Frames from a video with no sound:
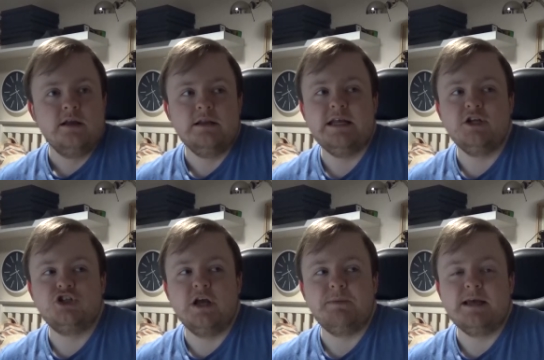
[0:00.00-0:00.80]

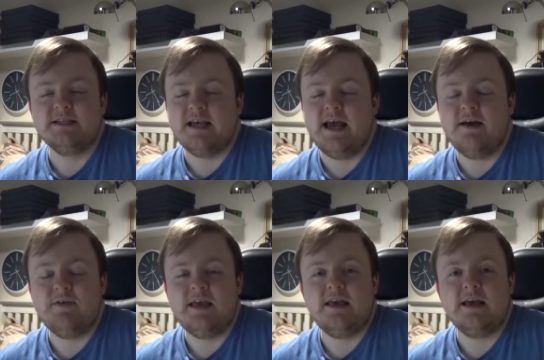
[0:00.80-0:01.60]
Leadership is a
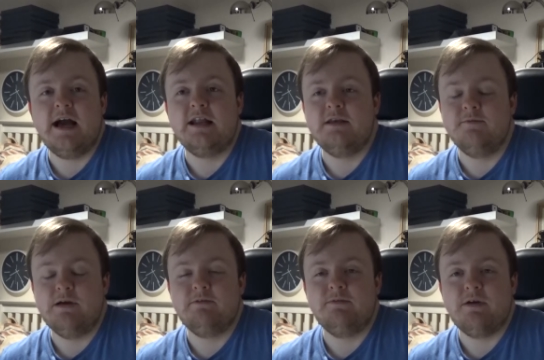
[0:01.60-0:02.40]
heavy and a
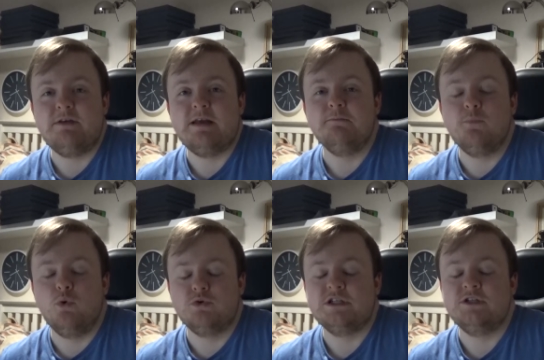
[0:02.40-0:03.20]
very, very
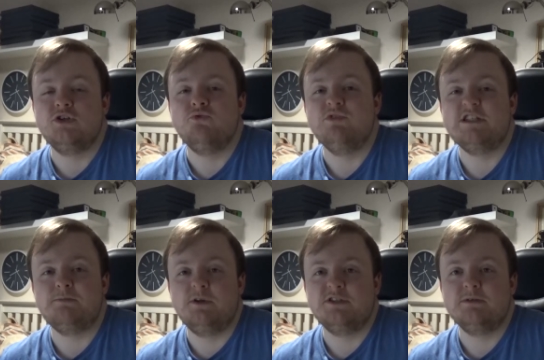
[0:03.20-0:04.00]
important
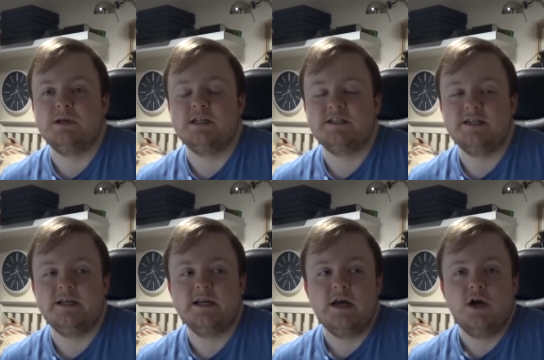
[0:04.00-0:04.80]

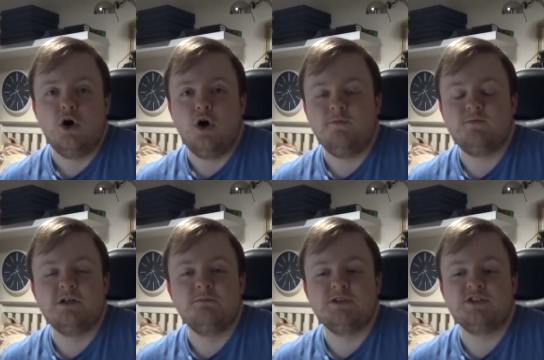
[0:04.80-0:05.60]
responsibility,
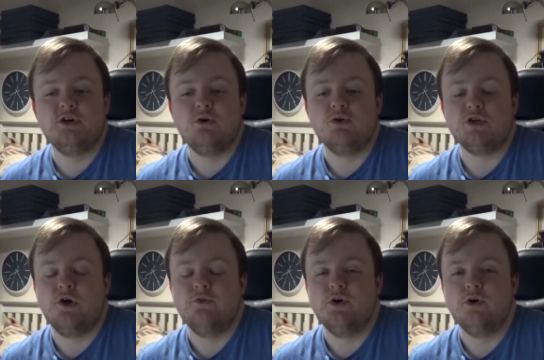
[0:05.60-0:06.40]
often bestowed
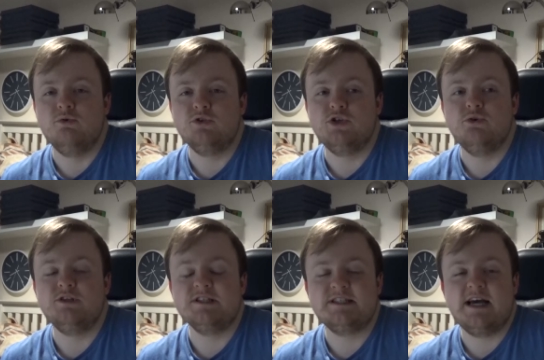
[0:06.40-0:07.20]
on those who
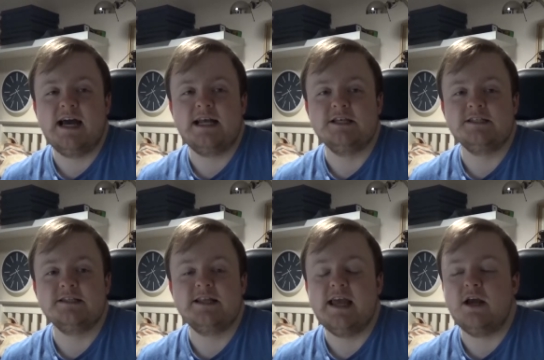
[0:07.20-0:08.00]
decide that
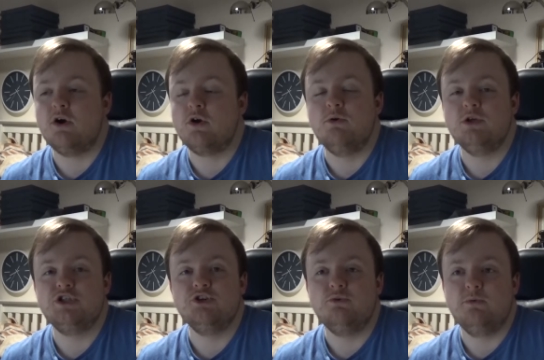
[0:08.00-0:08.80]
they are going
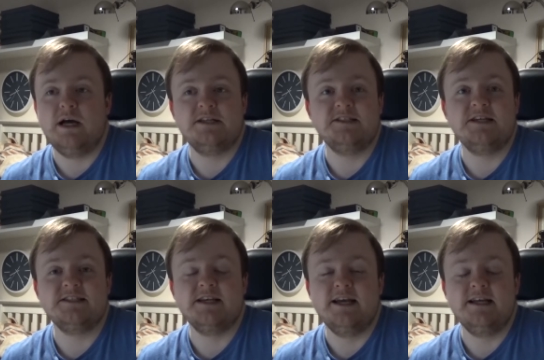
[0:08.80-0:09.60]
to, as they
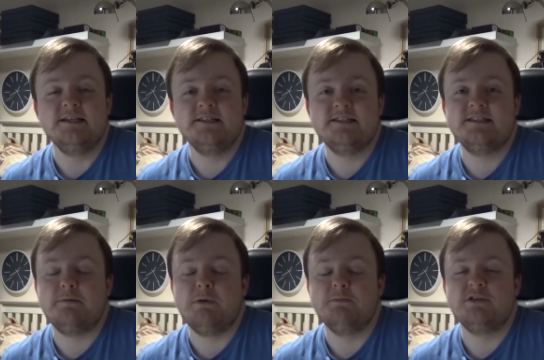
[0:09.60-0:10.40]
say,
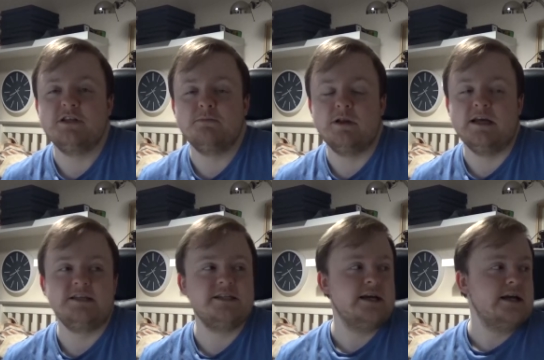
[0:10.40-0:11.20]
step up to the
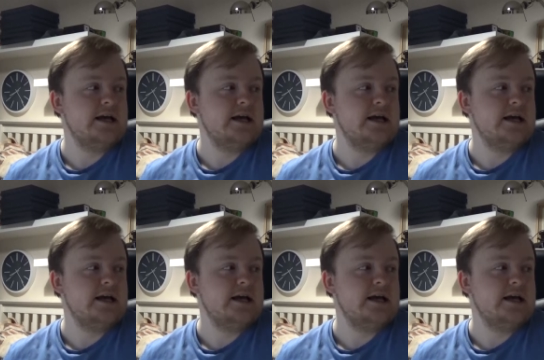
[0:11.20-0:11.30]
plate.